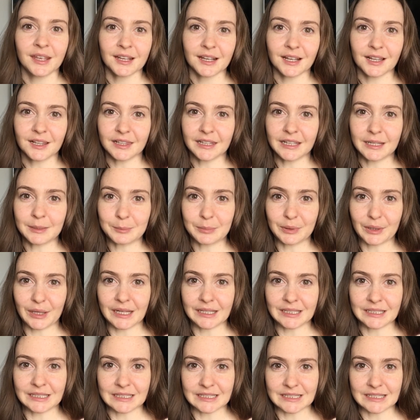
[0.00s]
clean
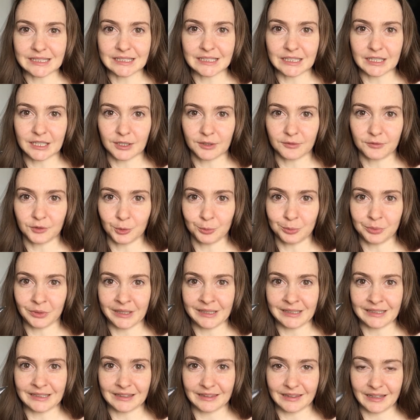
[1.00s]
blending stick if you're
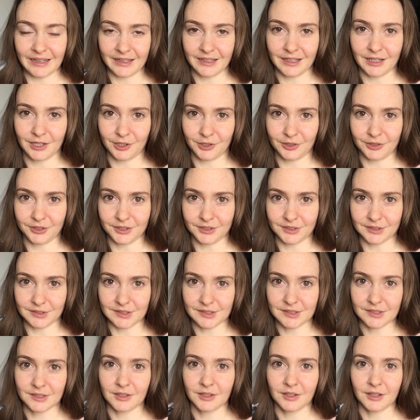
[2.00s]
blending light
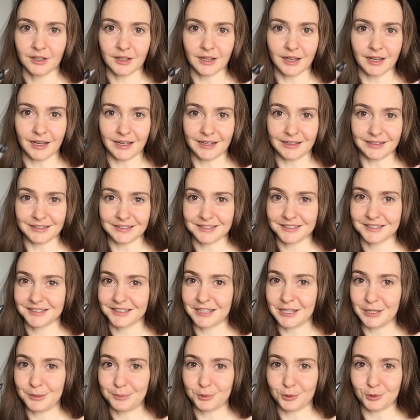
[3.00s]
areas, and
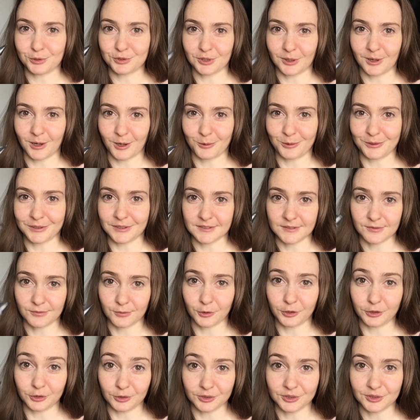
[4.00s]
keep your dark ones
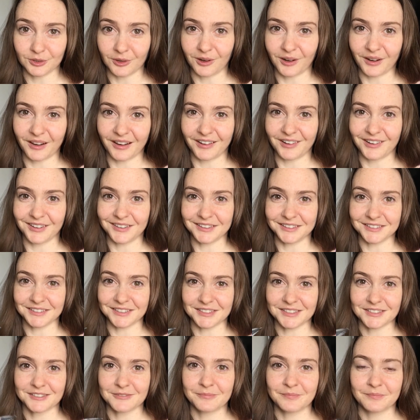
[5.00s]
for your dark areas.